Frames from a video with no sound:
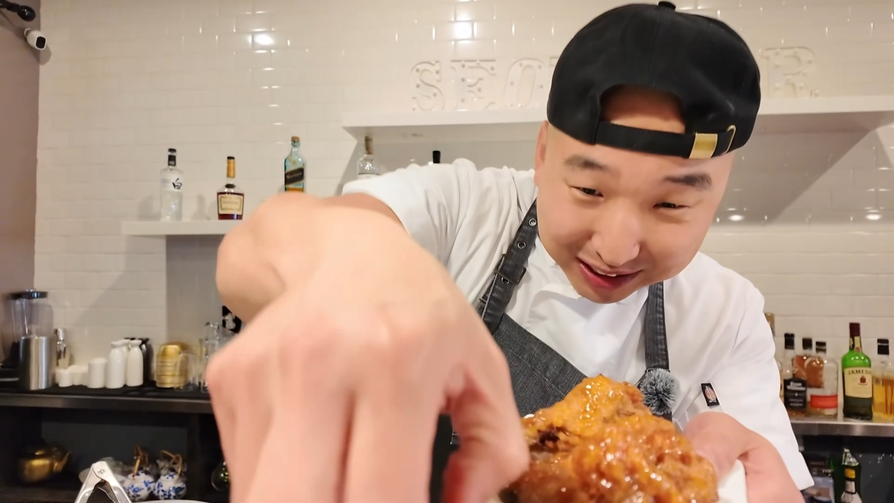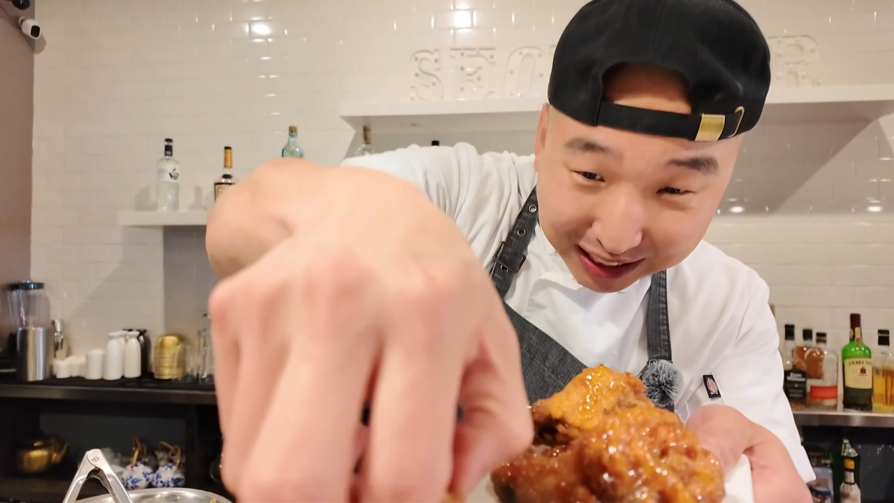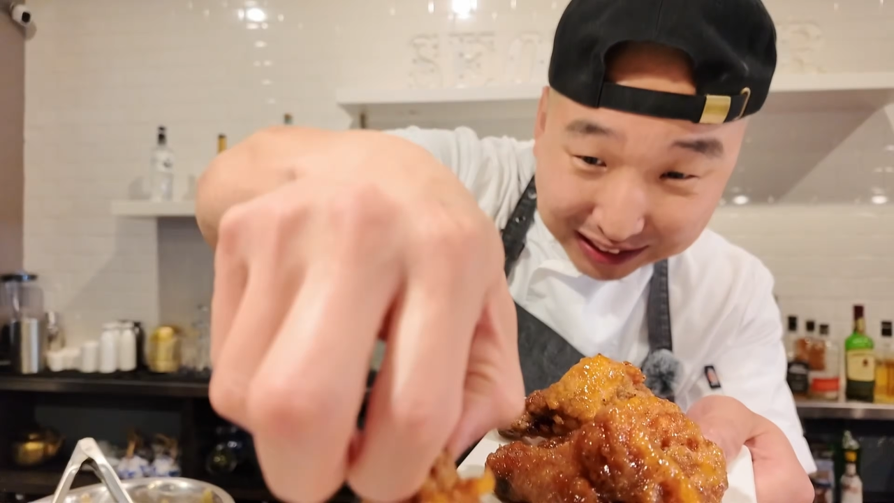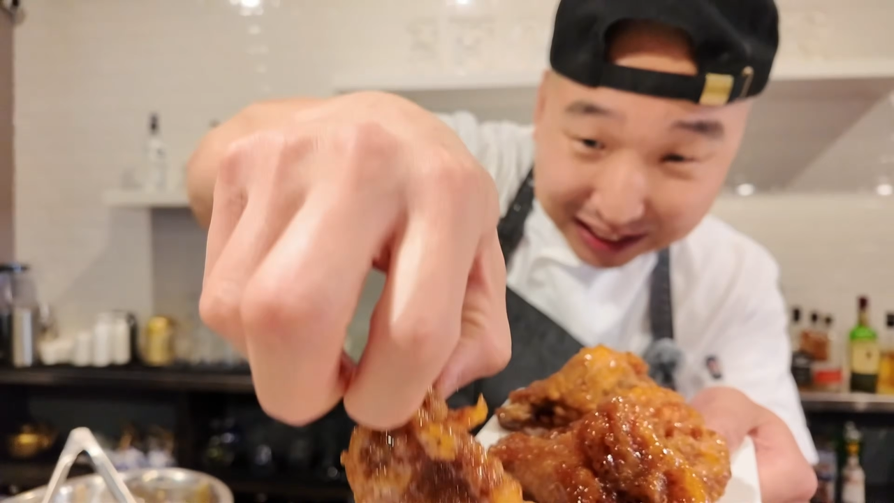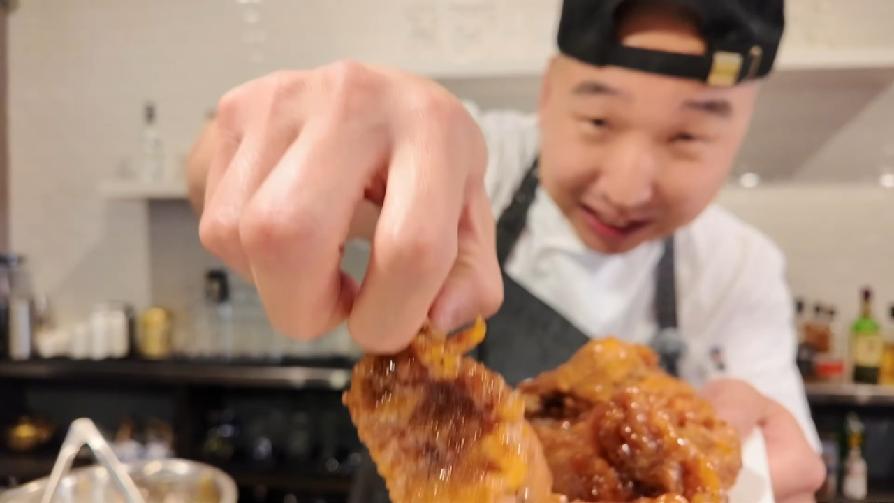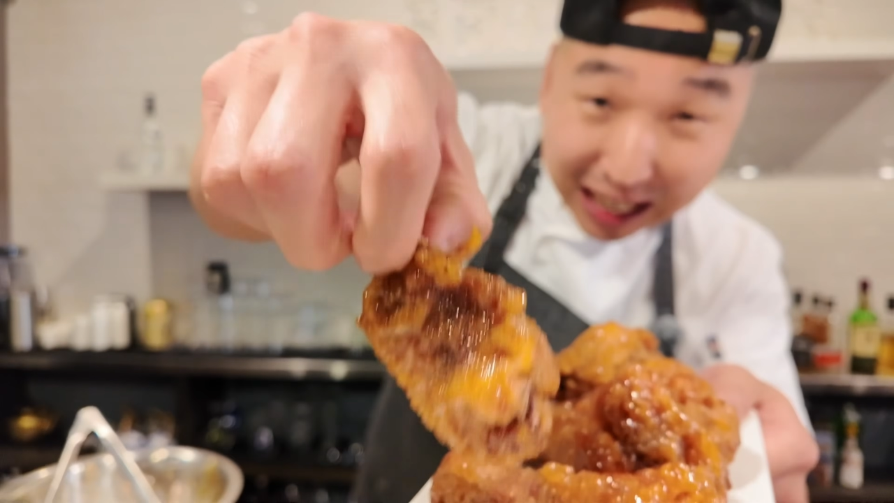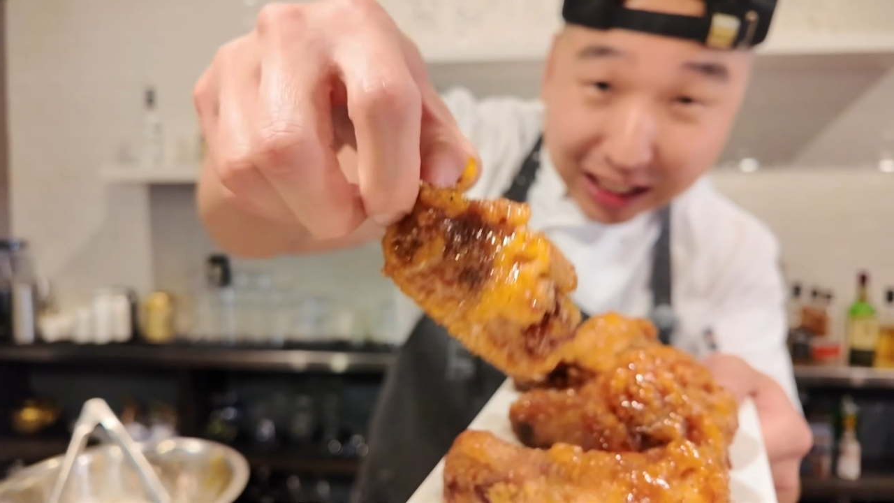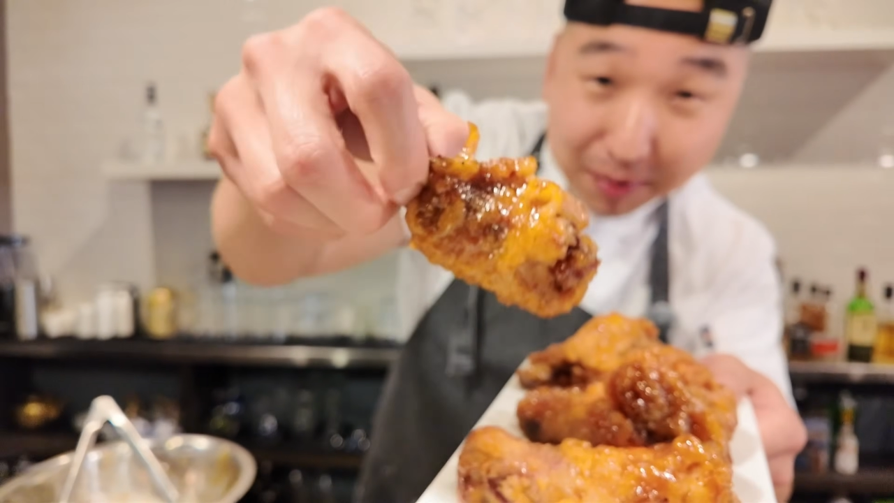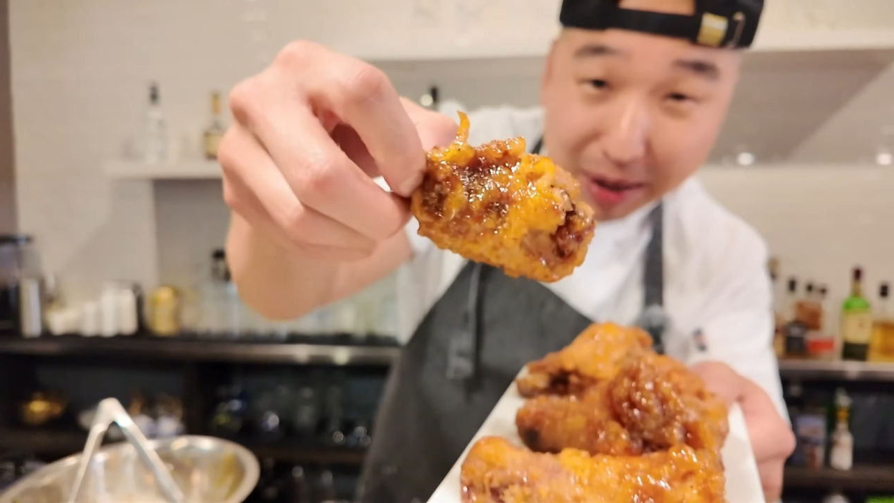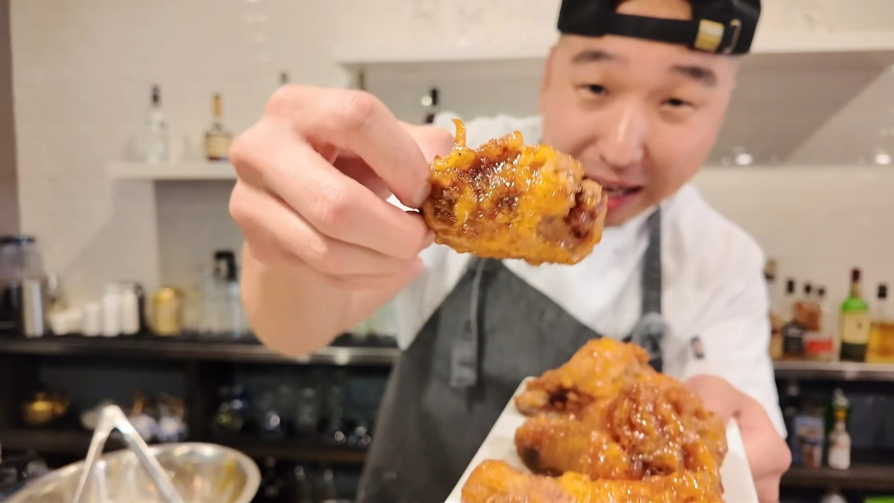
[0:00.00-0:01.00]
this is how
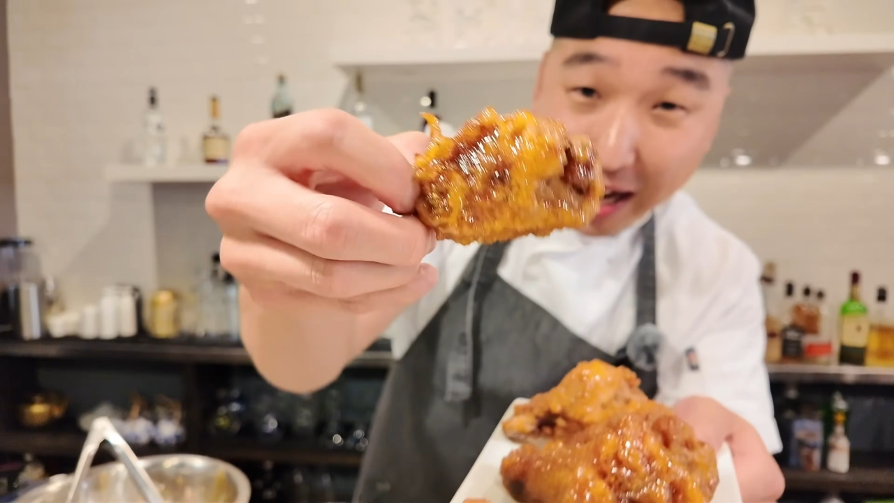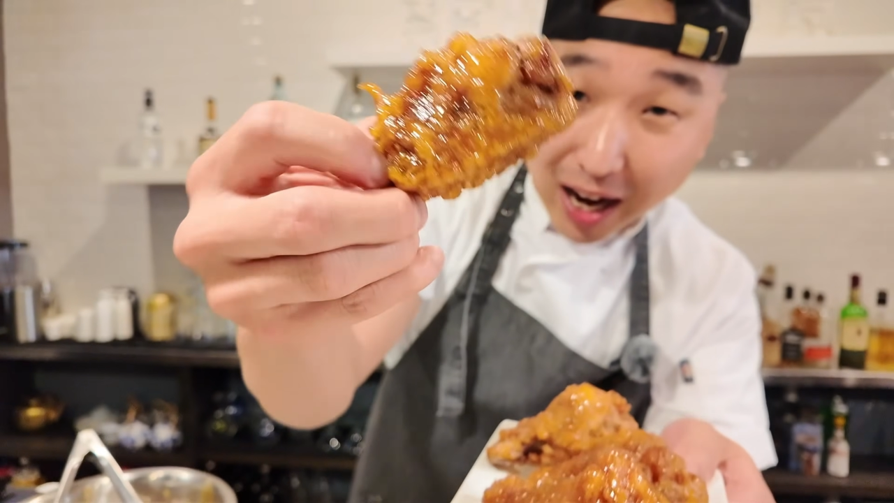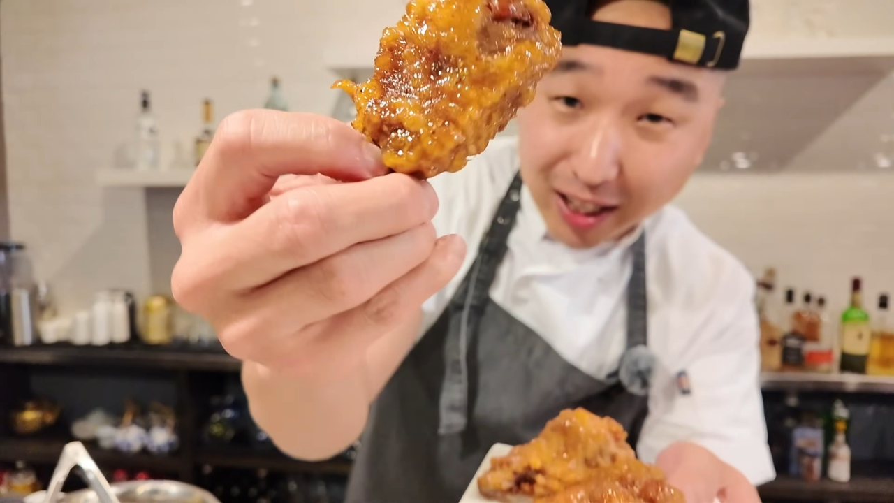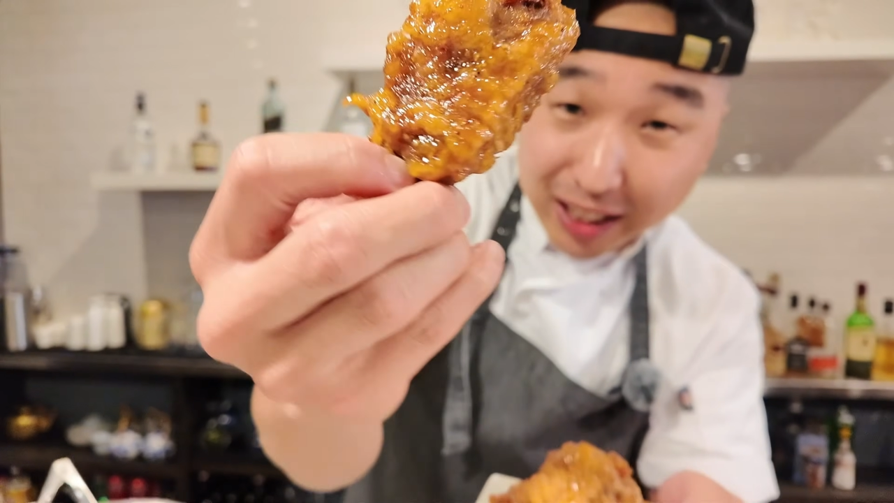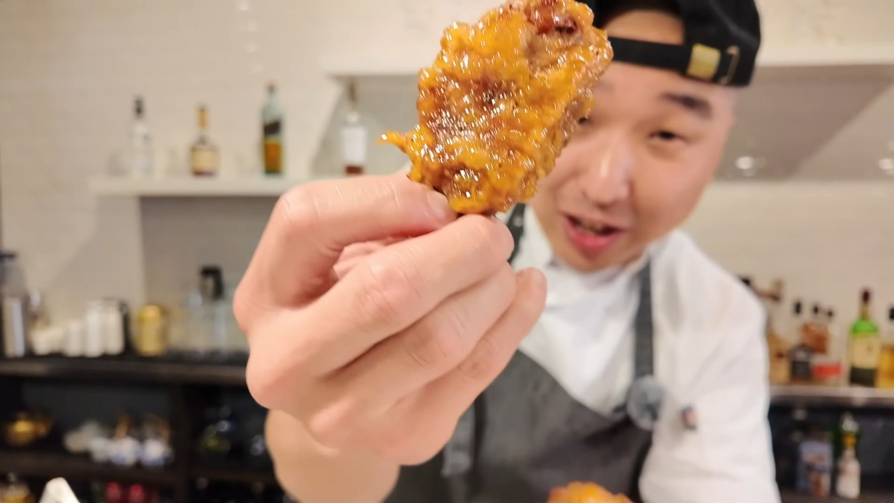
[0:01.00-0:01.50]
you make honey